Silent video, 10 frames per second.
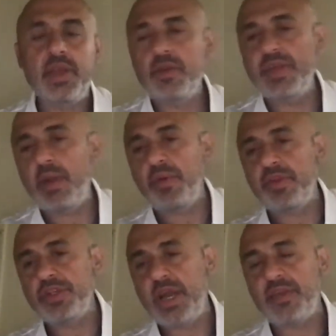You understand what
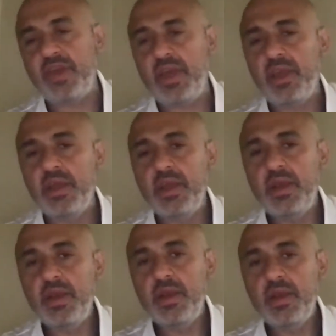they're trying to say?
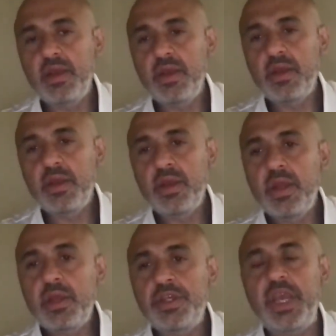
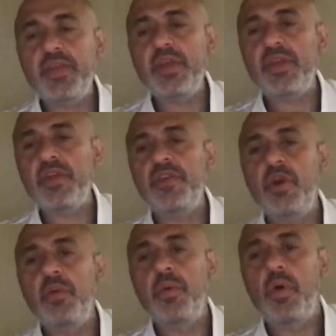Jesus is
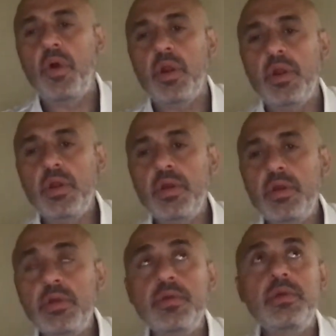no more
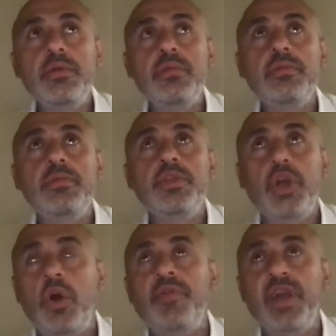
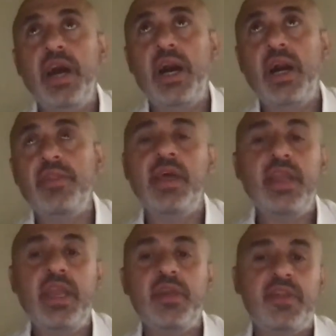Jehovah God than
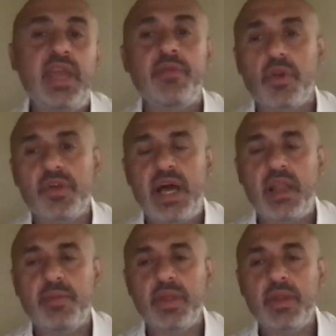he is David or
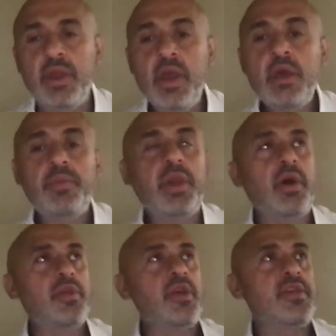Solomon.
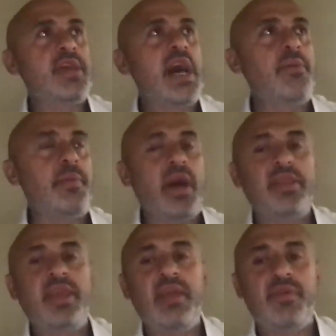Because a psalm
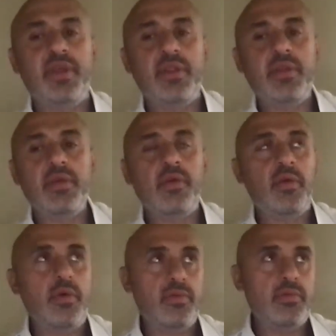about David
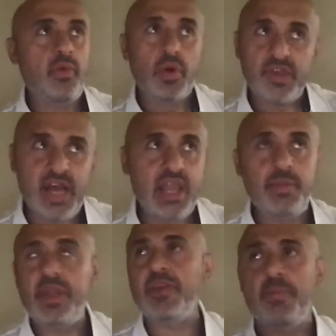or
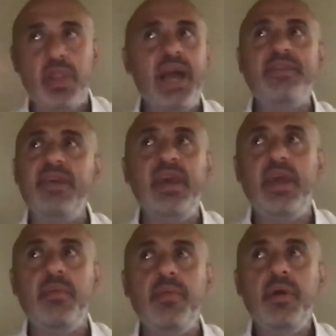Solomon is applied to
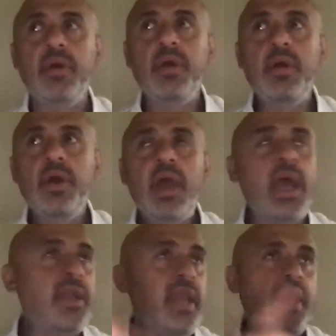him,
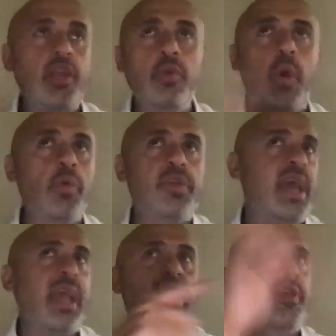and yet you won't
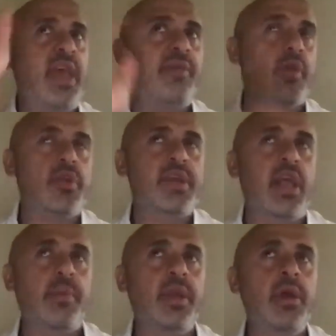say he's David or
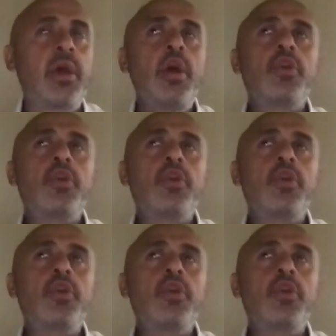Solomon.